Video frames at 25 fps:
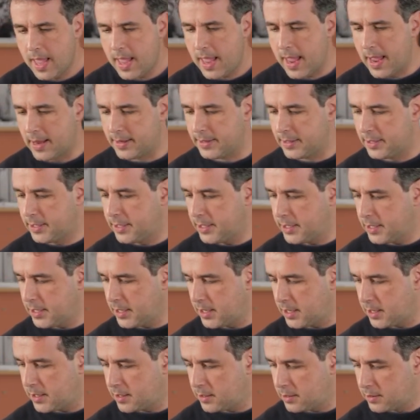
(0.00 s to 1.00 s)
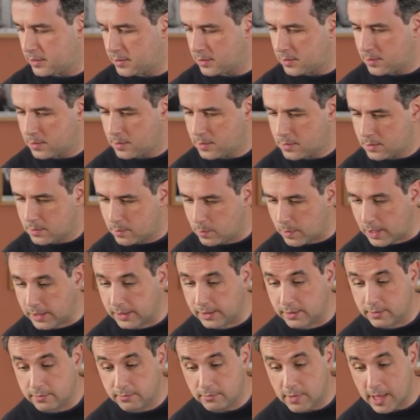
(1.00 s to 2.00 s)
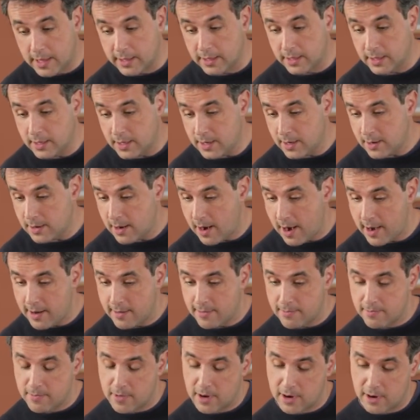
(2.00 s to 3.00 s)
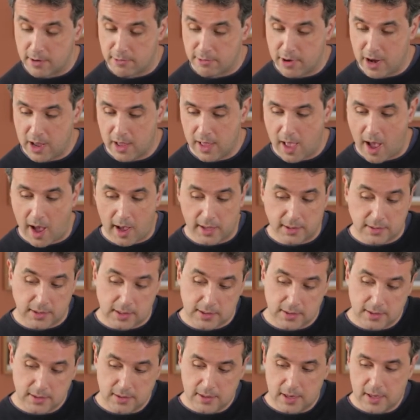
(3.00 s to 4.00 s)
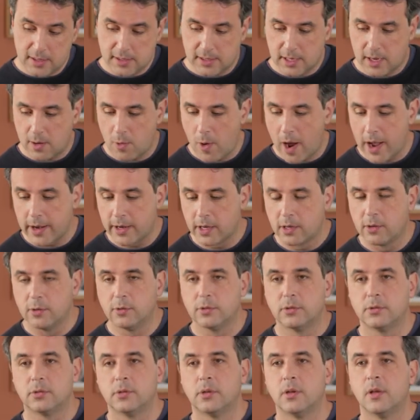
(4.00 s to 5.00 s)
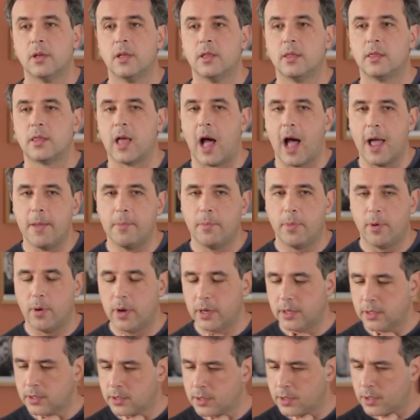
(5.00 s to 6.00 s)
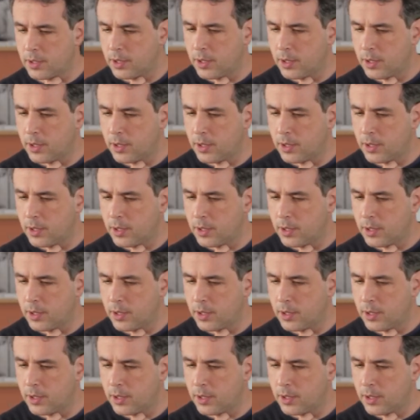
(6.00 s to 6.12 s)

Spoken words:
And here I realize it's quite a good time point